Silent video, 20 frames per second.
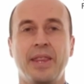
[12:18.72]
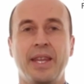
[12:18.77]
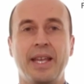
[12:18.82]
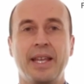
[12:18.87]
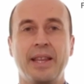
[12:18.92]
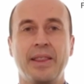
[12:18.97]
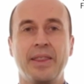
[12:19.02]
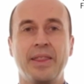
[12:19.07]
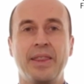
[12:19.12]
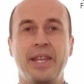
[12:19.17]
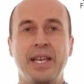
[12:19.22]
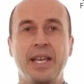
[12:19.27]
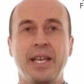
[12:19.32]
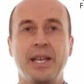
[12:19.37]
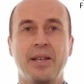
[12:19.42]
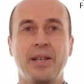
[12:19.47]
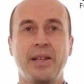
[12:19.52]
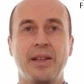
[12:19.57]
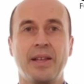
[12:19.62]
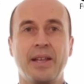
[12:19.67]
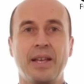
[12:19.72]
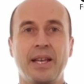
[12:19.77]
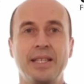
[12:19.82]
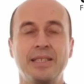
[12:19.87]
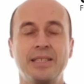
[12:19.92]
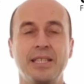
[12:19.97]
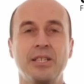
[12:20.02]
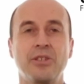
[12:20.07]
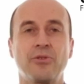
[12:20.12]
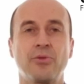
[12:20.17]
it's an
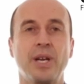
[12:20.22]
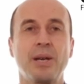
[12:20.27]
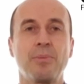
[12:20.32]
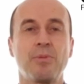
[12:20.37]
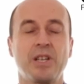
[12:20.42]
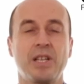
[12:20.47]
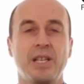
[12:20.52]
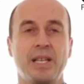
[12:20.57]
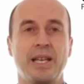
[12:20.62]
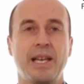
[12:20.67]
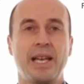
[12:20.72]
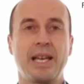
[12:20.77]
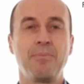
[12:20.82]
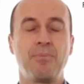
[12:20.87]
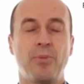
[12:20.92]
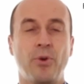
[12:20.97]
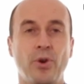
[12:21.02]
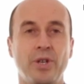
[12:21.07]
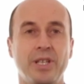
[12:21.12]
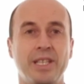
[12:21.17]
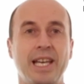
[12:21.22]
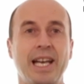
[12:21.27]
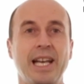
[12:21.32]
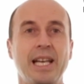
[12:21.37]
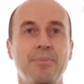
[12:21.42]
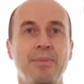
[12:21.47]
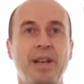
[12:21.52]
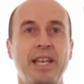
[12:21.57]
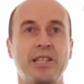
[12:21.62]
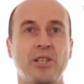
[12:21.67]
incredible important
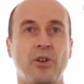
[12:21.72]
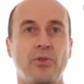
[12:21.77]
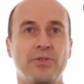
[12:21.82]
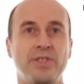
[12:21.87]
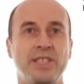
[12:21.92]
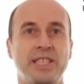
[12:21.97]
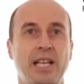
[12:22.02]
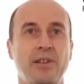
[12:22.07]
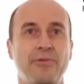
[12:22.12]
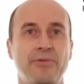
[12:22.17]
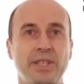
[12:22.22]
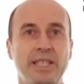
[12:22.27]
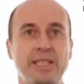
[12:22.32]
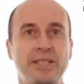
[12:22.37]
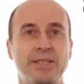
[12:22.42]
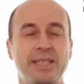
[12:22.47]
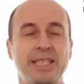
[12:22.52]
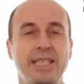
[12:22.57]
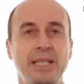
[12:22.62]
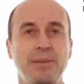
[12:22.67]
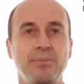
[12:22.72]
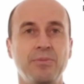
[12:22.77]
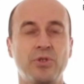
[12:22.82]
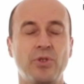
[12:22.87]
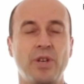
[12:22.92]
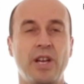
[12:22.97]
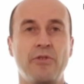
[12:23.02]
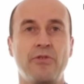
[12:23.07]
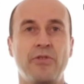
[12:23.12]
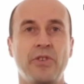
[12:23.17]
element of self-esteem to
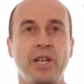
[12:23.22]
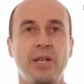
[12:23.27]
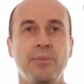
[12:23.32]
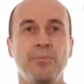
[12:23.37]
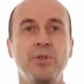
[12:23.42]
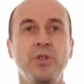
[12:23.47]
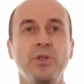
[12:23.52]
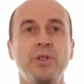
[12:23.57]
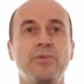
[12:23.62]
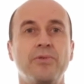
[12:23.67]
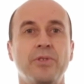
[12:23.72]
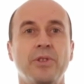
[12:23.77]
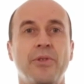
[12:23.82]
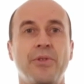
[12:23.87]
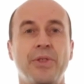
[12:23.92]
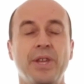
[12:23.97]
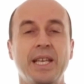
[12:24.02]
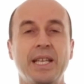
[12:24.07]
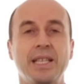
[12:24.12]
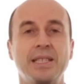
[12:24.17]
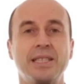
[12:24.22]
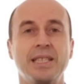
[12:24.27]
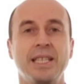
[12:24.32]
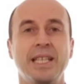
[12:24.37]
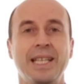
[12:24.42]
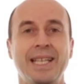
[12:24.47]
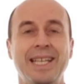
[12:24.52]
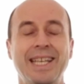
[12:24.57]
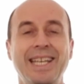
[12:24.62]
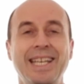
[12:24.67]
have beautiful things
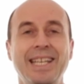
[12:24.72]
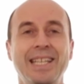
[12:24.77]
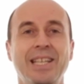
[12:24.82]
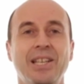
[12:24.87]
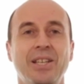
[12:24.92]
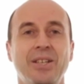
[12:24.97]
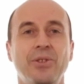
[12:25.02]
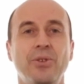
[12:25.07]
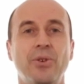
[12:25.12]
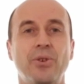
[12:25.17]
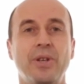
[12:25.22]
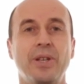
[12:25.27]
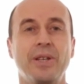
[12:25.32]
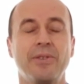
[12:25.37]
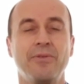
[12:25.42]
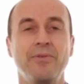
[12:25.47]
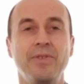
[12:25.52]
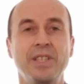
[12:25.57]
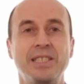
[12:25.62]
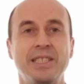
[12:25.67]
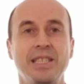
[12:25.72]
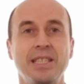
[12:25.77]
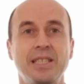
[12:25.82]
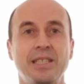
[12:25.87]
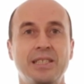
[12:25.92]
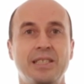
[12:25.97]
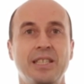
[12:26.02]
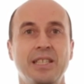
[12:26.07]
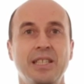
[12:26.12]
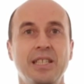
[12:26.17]
in your
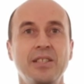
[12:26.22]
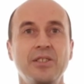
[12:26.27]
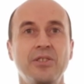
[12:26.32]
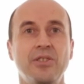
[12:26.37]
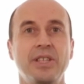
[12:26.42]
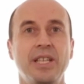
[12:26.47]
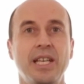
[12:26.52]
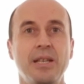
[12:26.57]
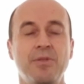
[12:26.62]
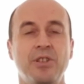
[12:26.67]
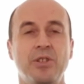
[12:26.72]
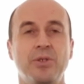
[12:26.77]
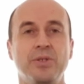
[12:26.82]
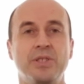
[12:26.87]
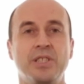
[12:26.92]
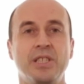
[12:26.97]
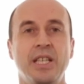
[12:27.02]
vicinity, in your neighborhood.